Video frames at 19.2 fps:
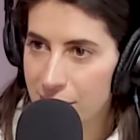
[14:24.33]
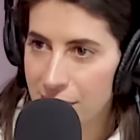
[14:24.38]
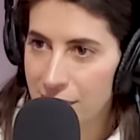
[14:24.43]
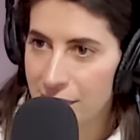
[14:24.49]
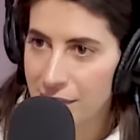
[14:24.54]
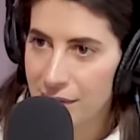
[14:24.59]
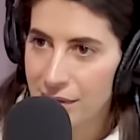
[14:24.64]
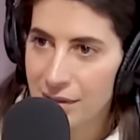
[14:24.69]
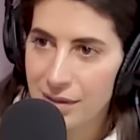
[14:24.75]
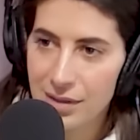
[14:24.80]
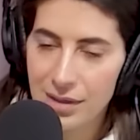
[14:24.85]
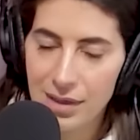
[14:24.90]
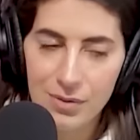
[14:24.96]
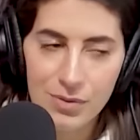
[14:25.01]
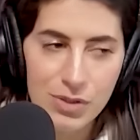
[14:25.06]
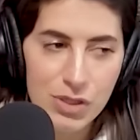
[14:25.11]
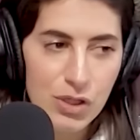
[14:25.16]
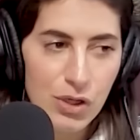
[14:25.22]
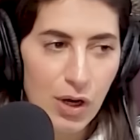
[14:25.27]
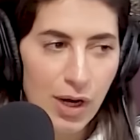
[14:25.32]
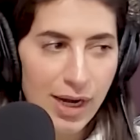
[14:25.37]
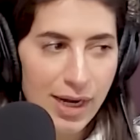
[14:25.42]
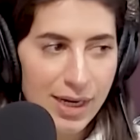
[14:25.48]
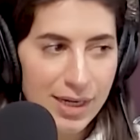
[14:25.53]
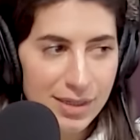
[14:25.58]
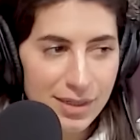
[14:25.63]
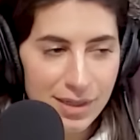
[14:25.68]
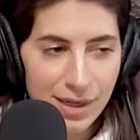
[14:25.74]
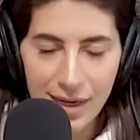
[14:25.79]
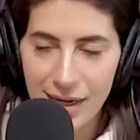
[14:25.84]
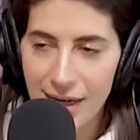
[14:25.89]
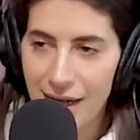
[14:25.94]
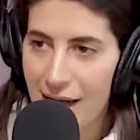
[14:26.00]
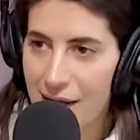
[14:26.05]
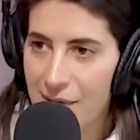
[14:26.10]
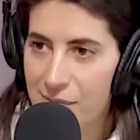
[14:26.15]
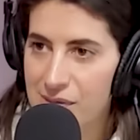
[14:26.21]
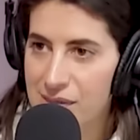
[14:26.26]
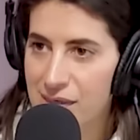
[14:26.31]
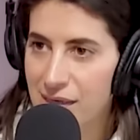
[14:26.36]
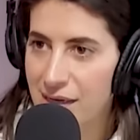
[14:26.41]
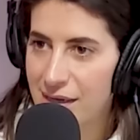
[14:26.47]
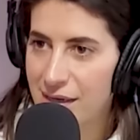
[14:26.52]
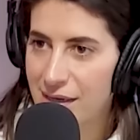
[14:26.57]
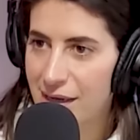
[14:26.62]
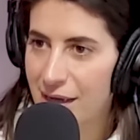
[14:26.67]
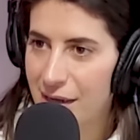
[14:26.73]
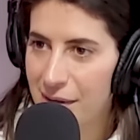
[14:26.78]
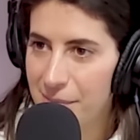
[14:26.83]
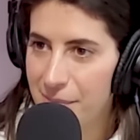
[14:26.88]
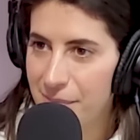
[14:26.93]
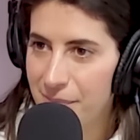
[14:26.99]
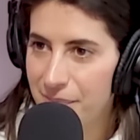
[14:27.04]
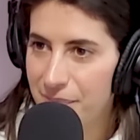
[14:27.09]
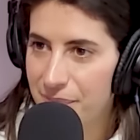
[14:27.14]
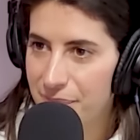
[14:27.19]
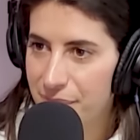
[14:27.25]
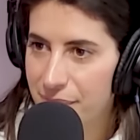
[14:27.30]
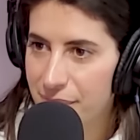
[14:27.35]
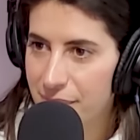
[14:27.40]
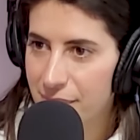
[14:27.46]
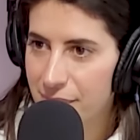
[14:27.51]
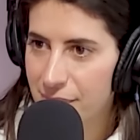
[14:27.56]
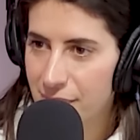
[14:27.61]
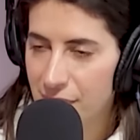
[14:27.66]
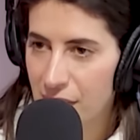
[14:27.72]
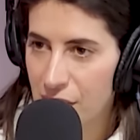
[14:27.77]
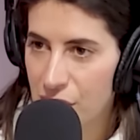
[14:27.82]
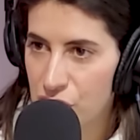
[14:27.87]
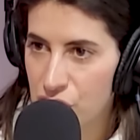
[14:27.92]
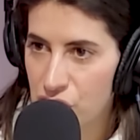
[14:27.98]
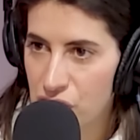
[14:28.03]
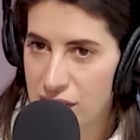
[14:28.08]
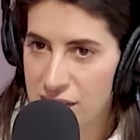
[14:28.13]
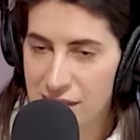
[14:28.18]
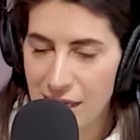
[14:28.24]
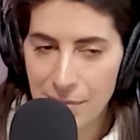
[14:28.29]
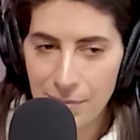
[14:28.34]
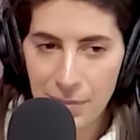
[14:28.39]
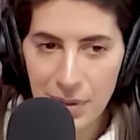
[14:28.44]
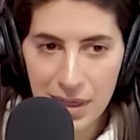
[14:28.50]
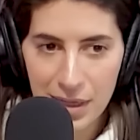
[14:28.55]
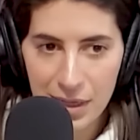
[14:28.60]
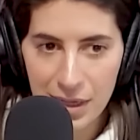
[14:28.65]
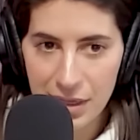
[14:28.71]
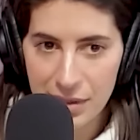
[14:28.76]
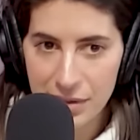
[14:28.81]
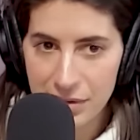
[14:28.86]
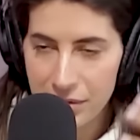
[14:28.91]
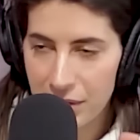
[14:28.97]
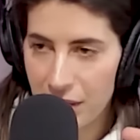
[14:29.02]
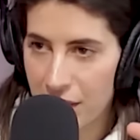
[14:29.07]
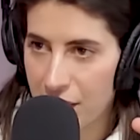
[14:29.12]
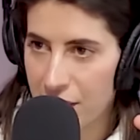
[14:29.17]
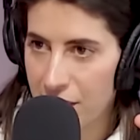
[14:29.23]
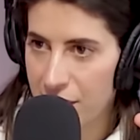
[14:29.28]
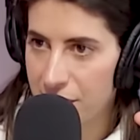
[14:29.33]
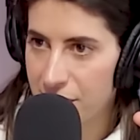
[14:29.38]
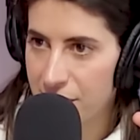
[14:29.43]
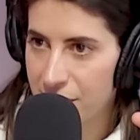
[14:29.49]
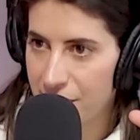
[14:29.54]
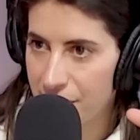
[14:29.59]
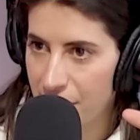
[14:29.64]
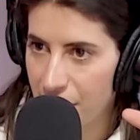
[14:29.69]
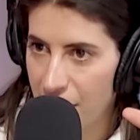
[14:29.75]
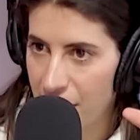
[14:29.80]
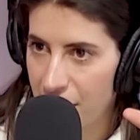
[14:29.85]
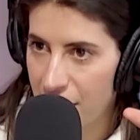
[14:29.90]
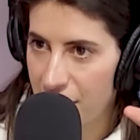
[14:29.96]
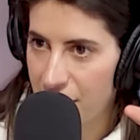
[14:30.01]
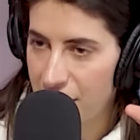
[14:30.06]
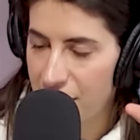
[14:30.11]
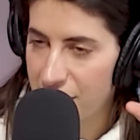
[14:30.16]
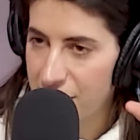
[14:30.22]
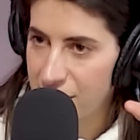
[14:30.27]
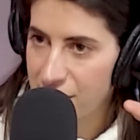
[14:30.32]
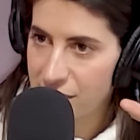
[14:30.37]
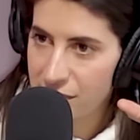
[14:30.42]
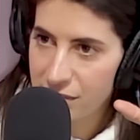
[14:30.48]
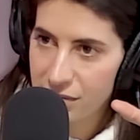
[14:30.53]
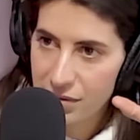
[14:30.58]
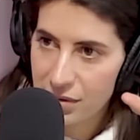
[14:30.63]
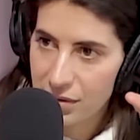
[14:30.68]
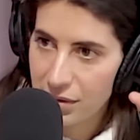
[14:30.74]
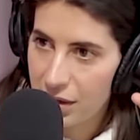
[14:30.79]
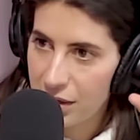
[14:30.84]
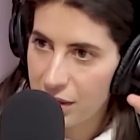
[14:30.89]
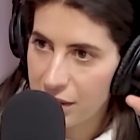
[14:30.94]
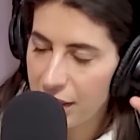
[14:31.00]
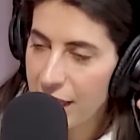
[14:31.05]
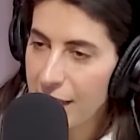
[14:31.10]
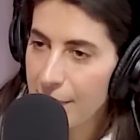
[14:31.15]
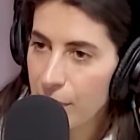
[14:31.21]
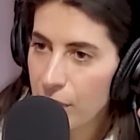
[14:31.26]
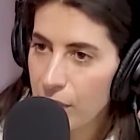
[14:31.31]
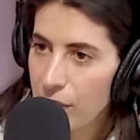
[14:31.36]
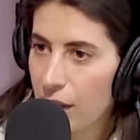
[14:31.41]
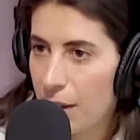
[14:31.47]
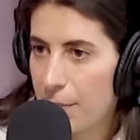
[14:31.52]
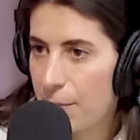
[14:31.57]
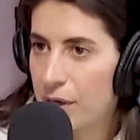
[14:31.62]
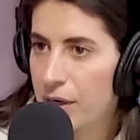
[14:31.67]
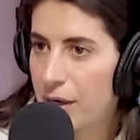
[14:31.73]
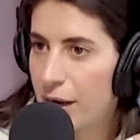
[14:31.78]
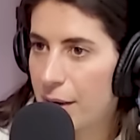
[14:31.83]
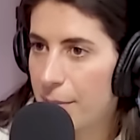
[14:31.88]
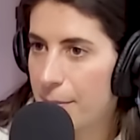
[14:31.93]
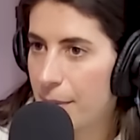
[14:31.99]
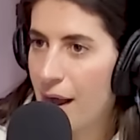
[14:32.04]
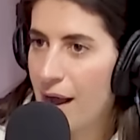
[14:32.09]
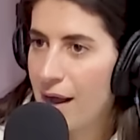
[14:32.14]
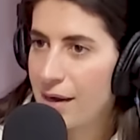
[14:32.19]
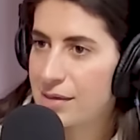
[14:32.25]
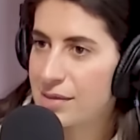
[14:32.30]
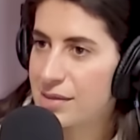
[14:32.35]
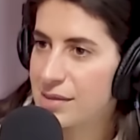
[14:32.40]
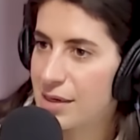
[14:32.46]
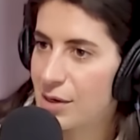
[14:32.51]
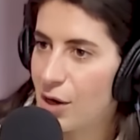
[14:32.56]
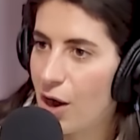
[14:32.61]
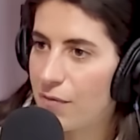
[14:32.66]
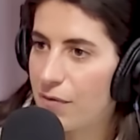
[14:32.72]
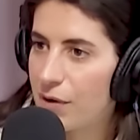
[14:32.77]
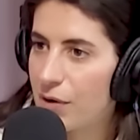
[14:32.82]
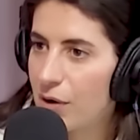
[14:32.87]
Really? It was great. Yeah, I was like, had you I'm, have to send it out to her? She sent me a. a, a a label. I put it on a oh, box. Oh, sure. and off she's it, a